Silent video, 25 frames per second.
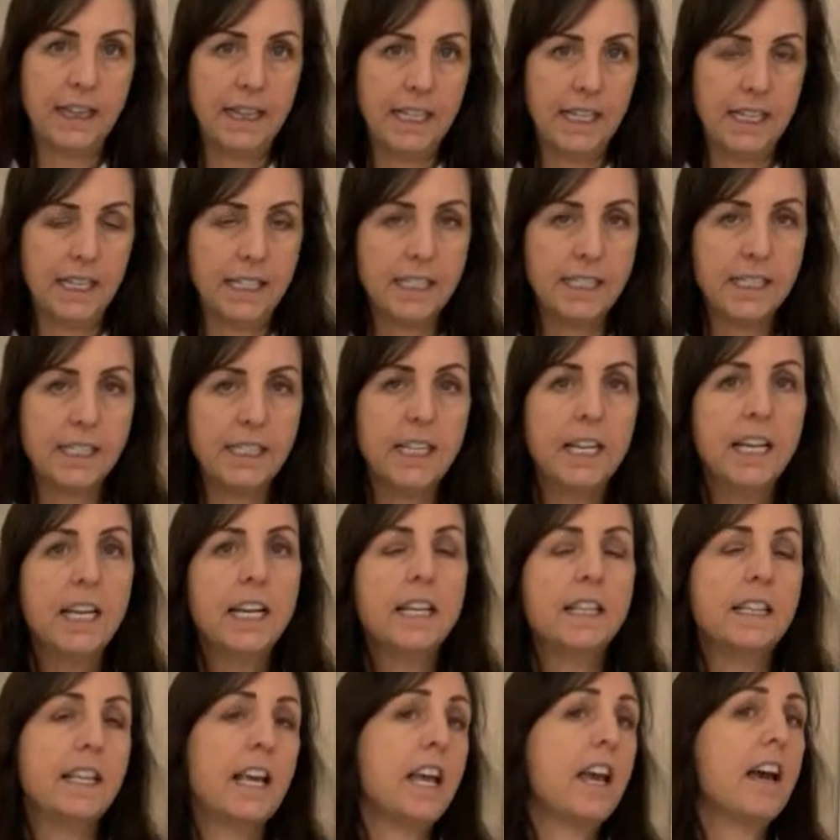this,
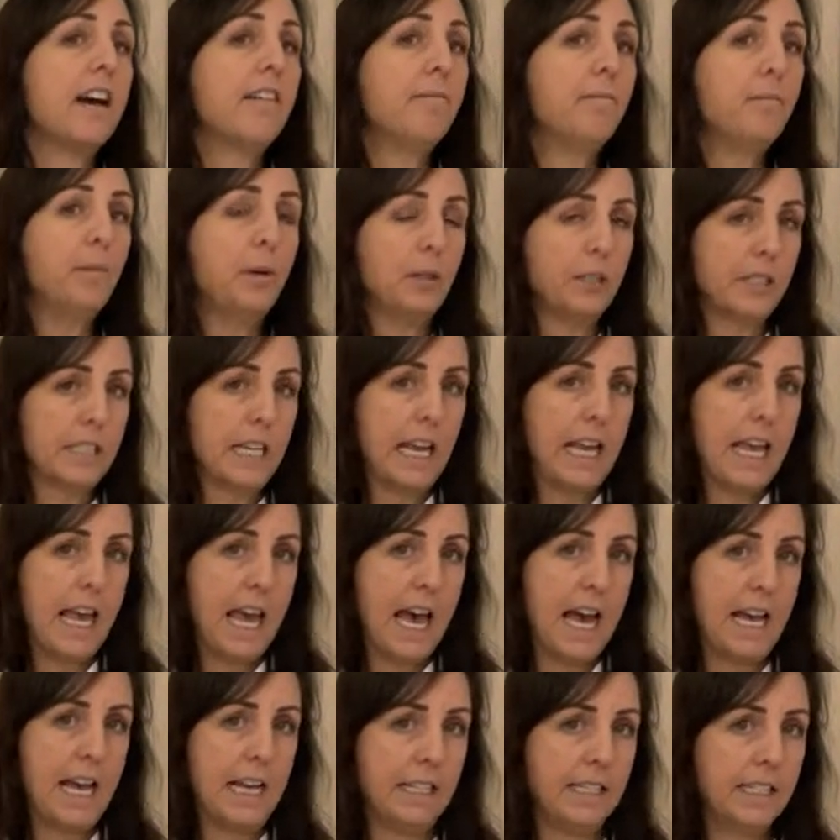they have
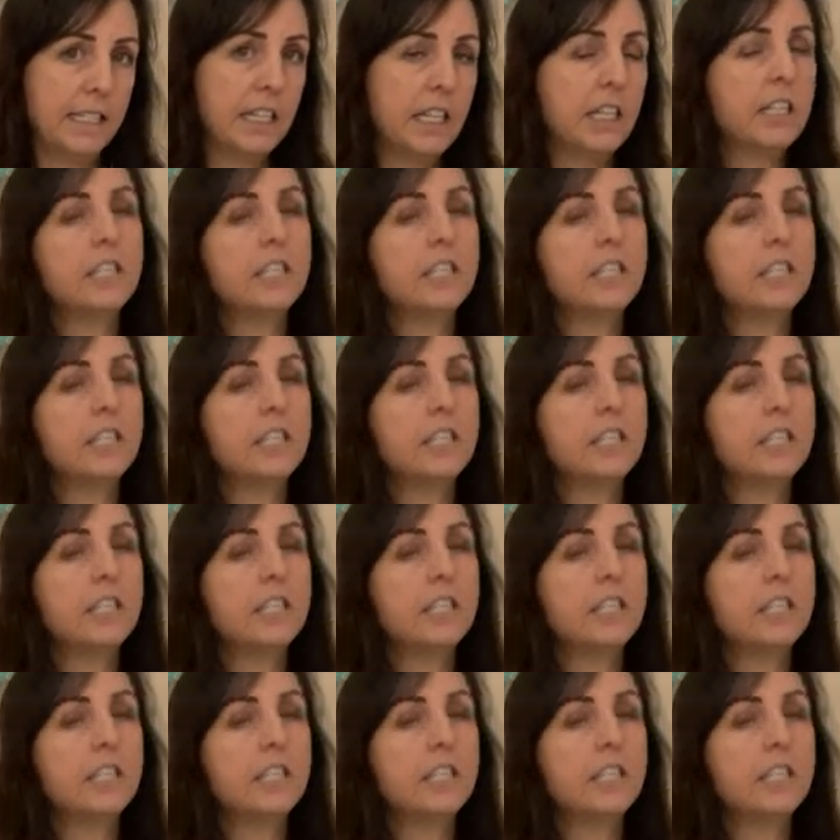multi-heads.